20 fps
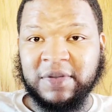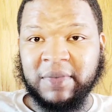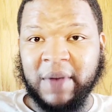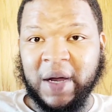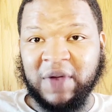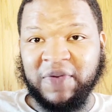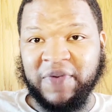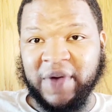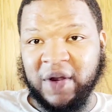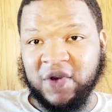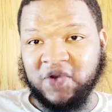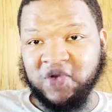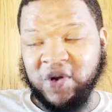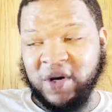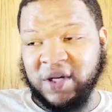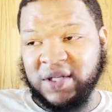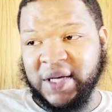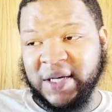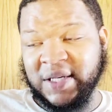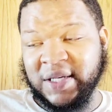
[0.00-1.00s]
if somebody failed a
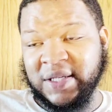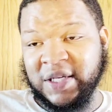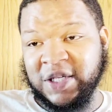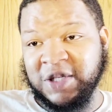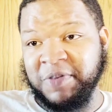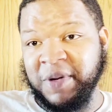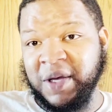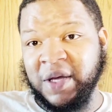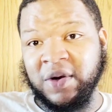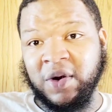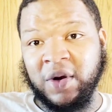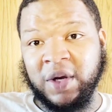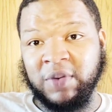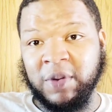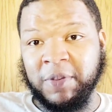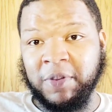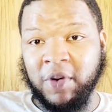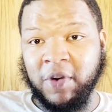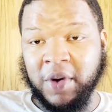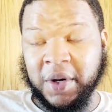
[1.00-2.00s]
drug test. It's being only
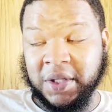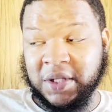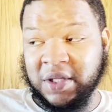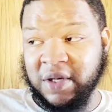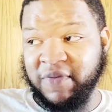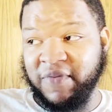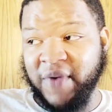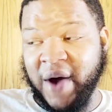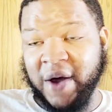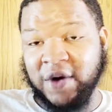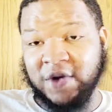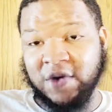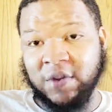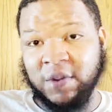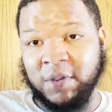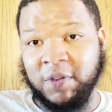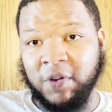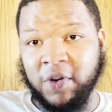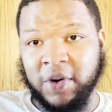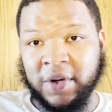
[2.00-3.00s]
reported to the fighters or
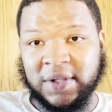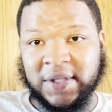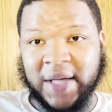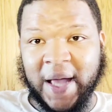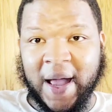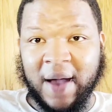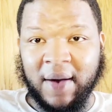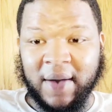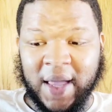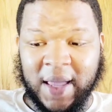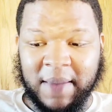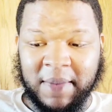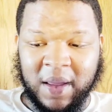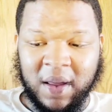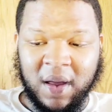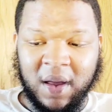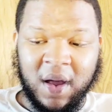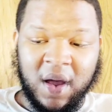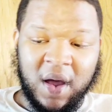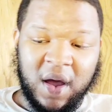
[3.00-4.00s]
reported to Al
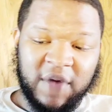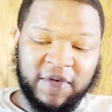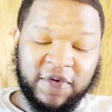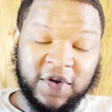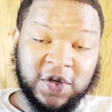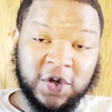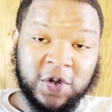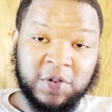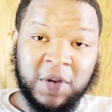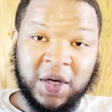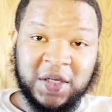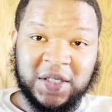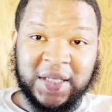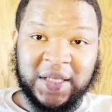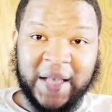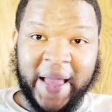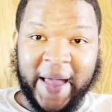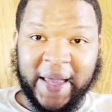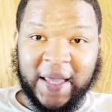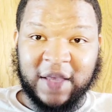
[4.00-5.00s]
Haymon. For as much
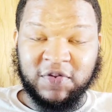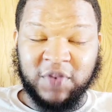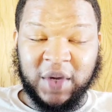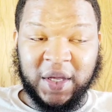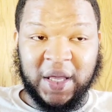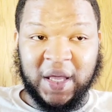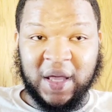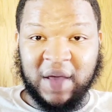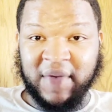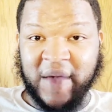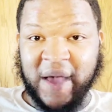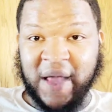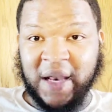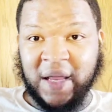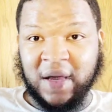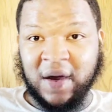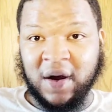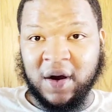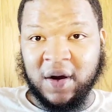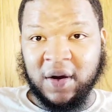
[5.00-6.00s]
slack as we give
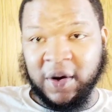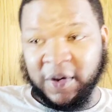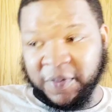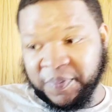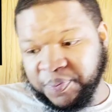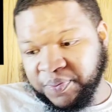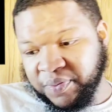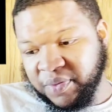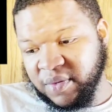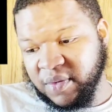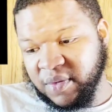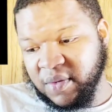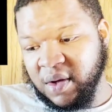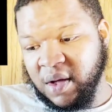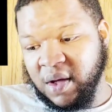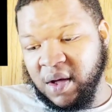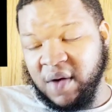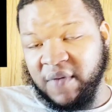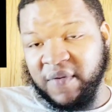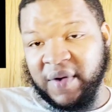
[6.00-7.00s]
Eddie Hearn
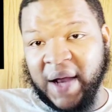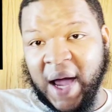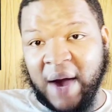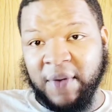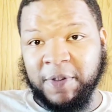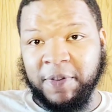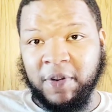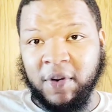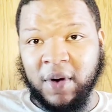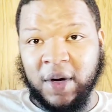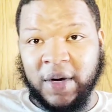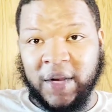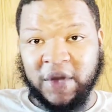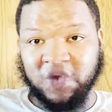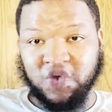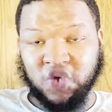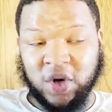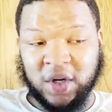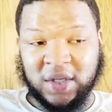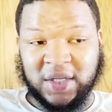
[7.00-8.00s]
for not reporting
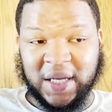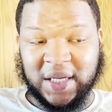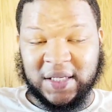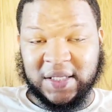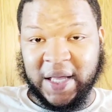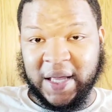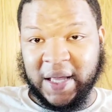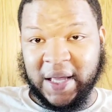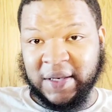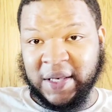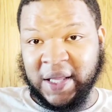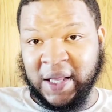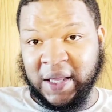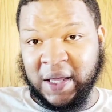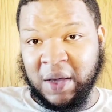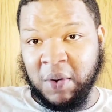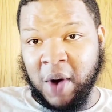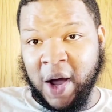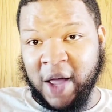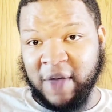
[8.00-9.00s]
that drug test that
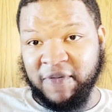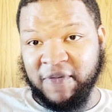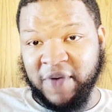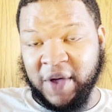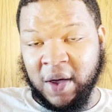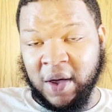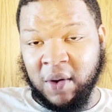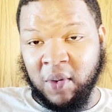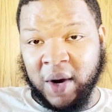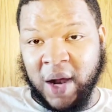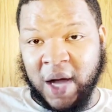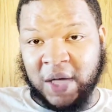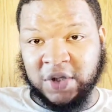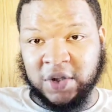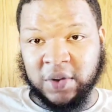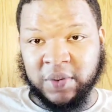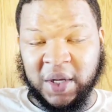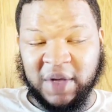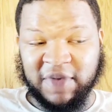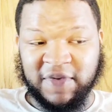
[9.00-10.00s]
Dillian Whyte failed with
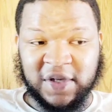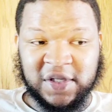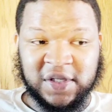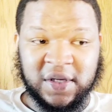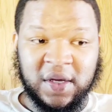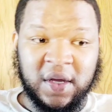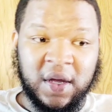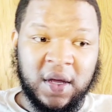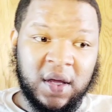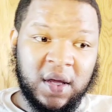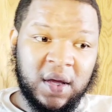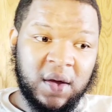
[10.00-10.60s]
Oscar Rivas,